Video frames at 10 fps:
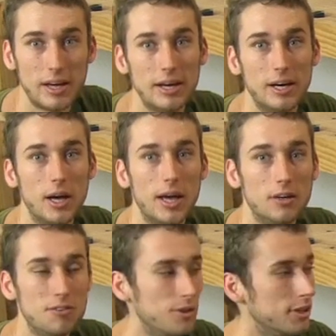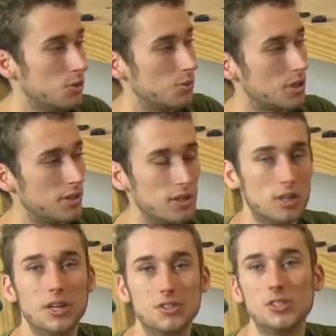and a few things which I
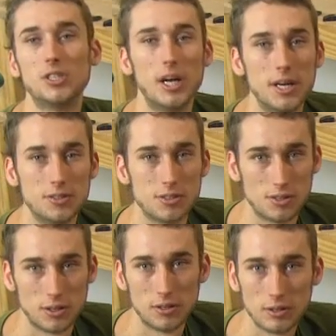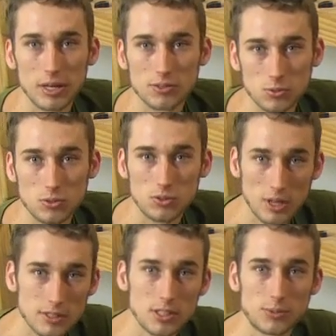think I should change, and
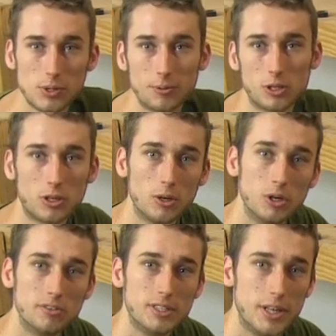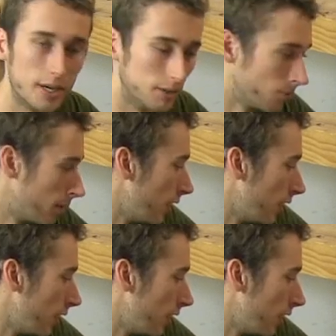that's just what I'm going to go over now.